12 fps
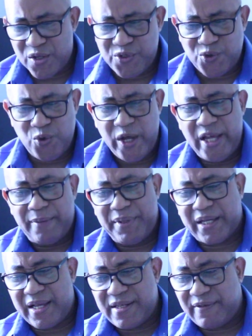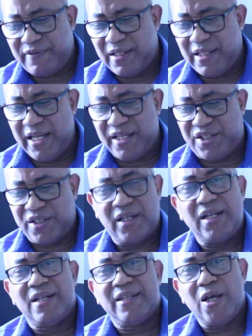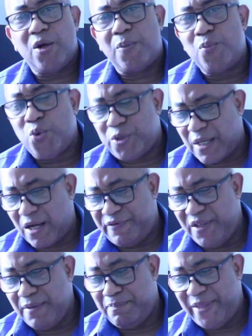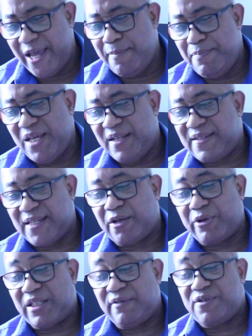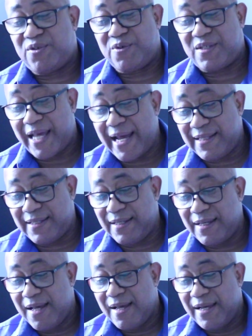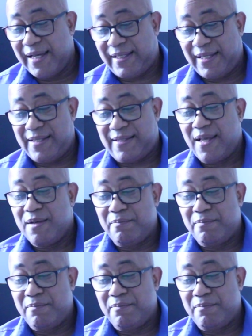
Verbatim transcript: So because of the nature the of the, they being secretive society, it is